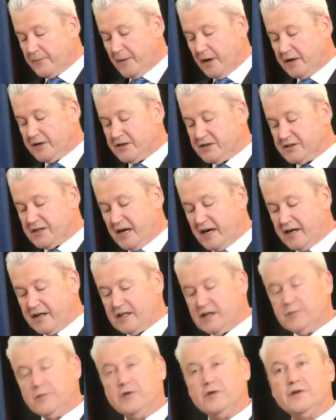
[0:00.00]
a
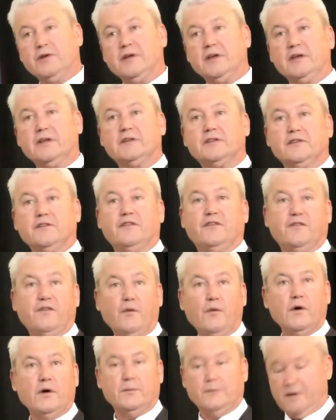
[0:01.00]
desired community to
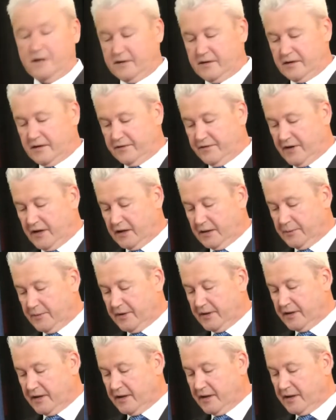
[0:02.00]
form the
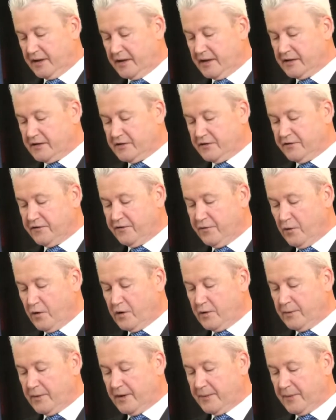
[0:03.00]
development, to
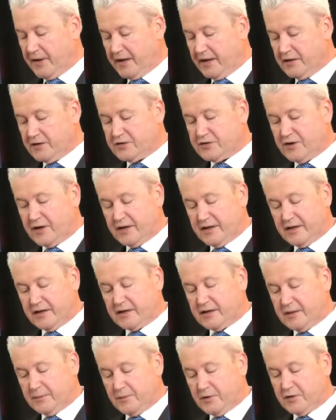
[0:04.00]
form by illustrating
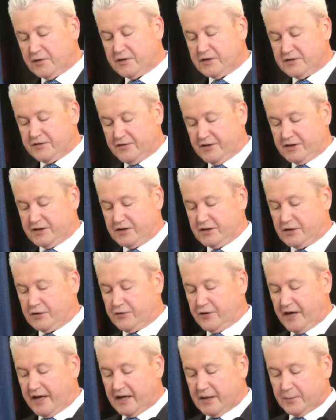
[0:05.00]
the community's vision,
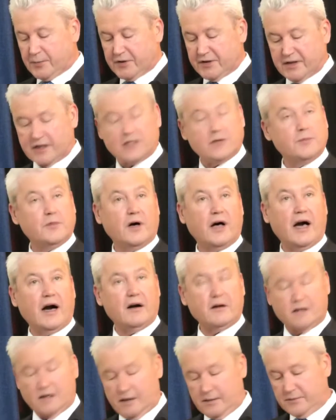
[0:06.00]
creating predictable
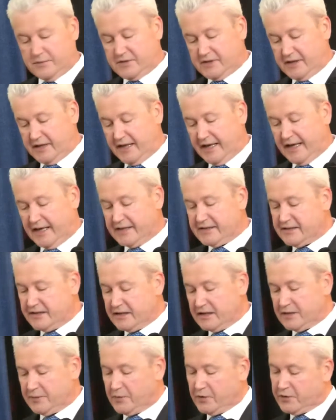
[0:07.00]
outcomes,
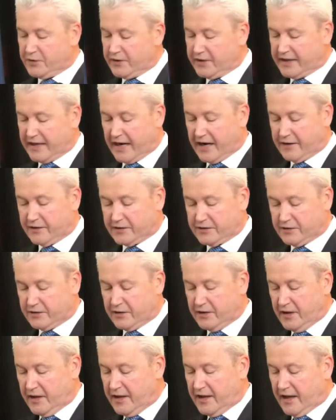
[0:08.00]
enhancing community
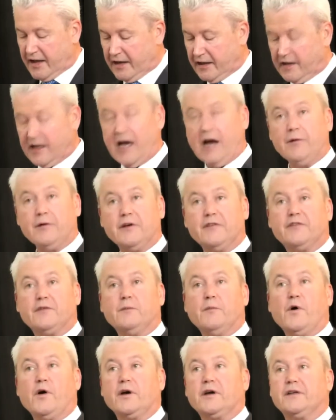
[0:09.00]
character, and allowing for
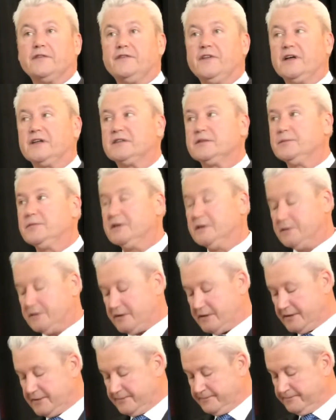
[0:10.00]
market flexibility.